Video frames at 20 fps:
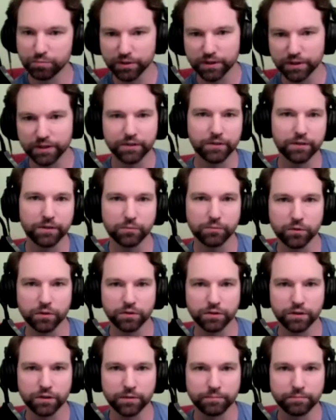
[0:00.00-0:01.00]
you bring your own
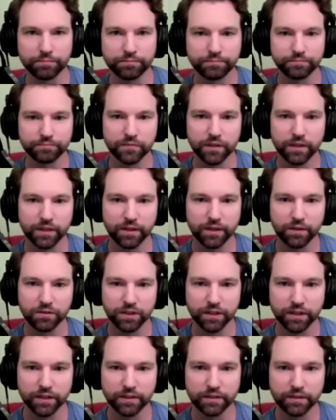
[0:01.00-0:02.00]
wardrobe and i
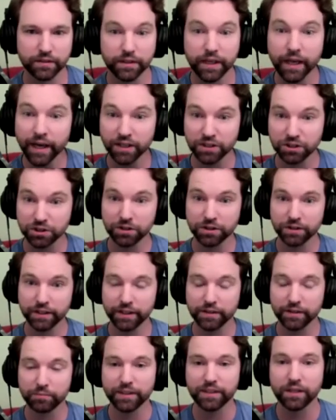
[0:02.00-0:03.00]
was like yeah sure
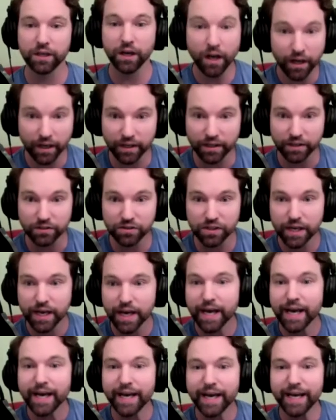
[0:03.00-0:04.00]
did because
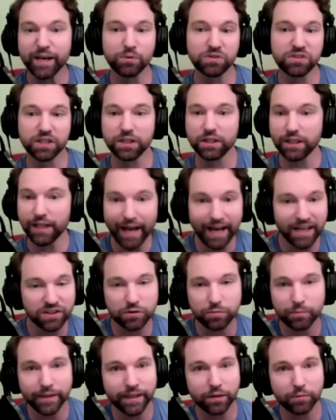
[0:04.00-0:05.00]
it was a
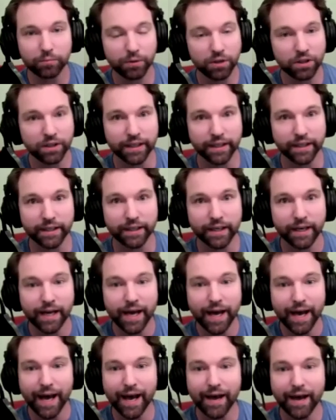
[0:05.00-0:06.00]
last minute booking
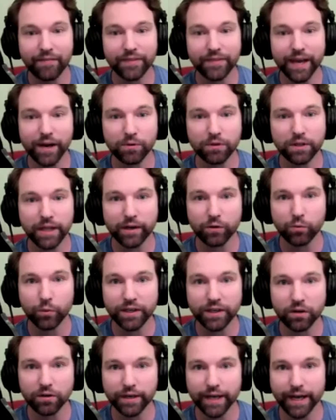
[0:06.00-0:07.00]
and they were like
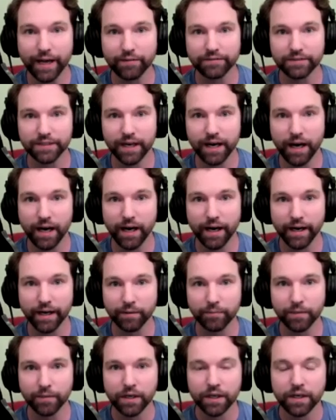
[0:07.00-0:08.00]
we don't have
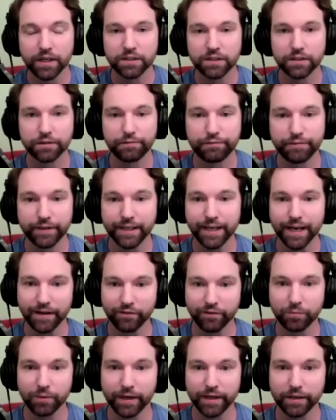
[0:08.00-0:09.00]
time oh. to fit
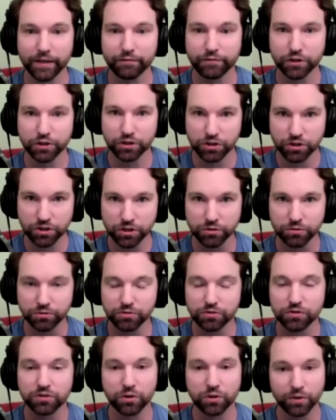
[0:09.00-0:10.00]
everybody for suits